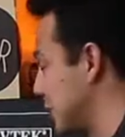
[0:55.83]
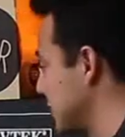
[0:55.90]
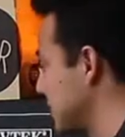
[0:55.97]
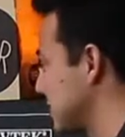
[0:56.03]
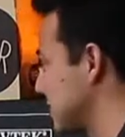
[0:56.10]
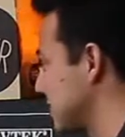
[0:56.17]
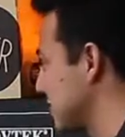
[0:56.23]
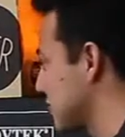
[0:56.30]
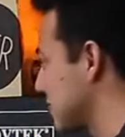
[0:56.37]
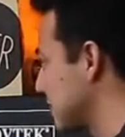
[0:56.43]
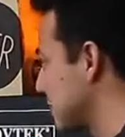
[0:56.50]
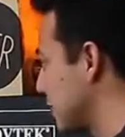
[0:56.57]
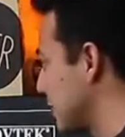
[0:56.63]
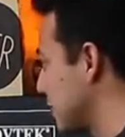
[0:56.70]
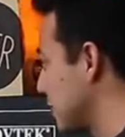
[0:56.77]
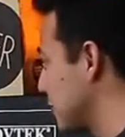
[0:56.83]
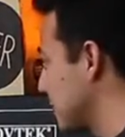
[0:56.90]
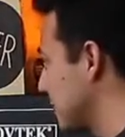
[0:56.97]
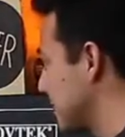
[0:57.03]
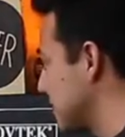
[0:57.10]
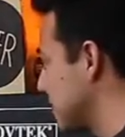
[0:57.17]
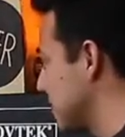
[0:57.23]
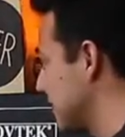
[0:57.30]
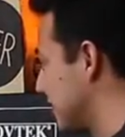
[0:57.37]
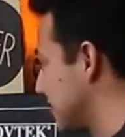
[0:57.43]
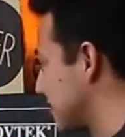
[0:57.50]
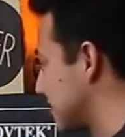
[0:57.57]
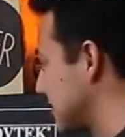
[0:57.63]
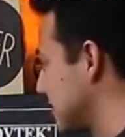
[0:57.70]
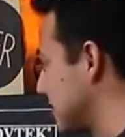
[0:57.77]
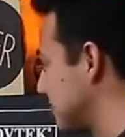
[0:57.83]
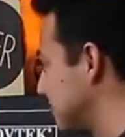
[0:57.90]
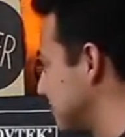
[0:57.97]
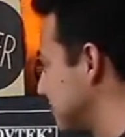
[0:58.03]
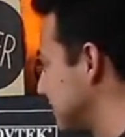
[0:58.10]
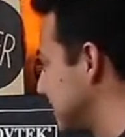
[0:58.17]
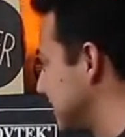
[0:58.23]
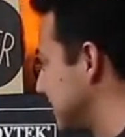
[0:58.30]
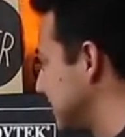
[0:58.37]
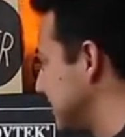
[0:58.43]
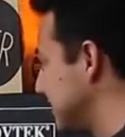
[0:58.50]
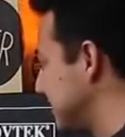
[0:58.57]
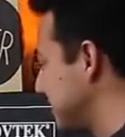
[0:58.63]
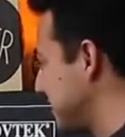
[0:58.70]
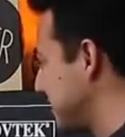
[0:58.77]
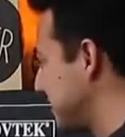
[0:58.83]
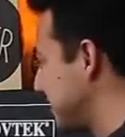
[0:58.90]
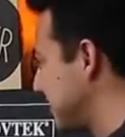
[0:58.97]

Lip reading: awesome musicians working with me in studio. So, yeah.